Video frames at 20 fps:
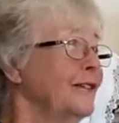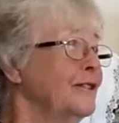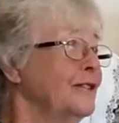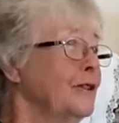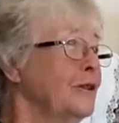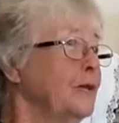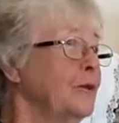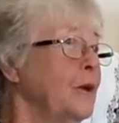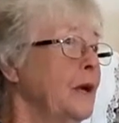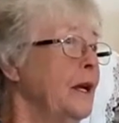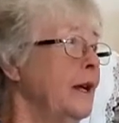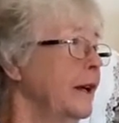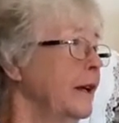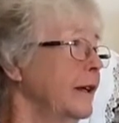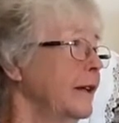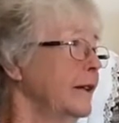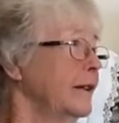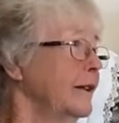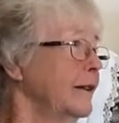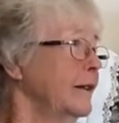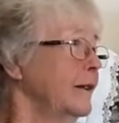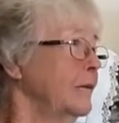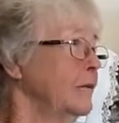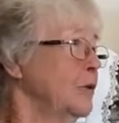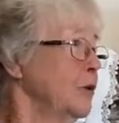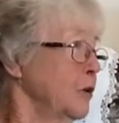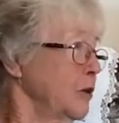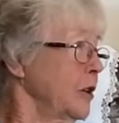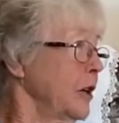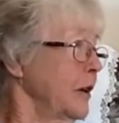so we had
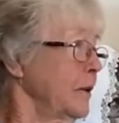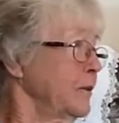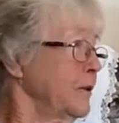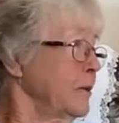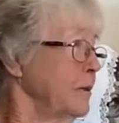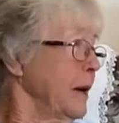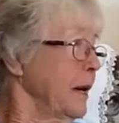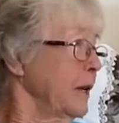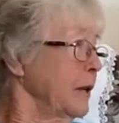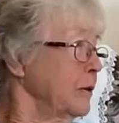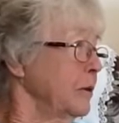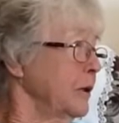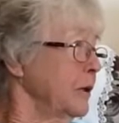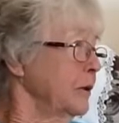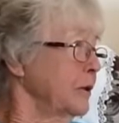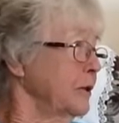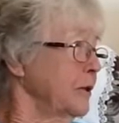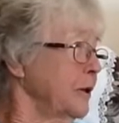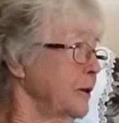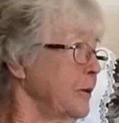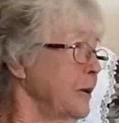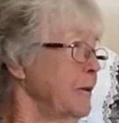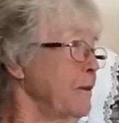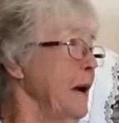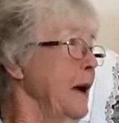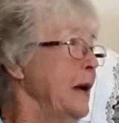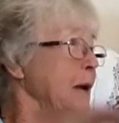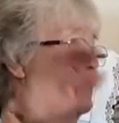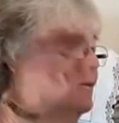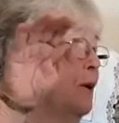more time to make quilts, so we
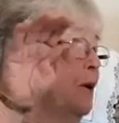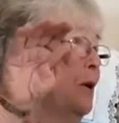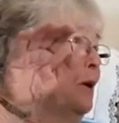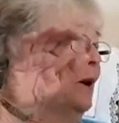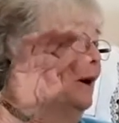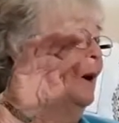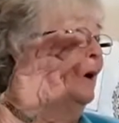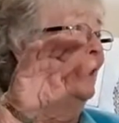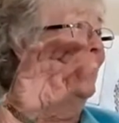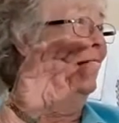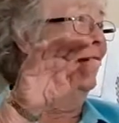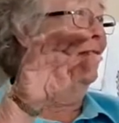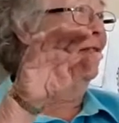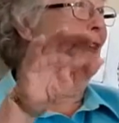made more, and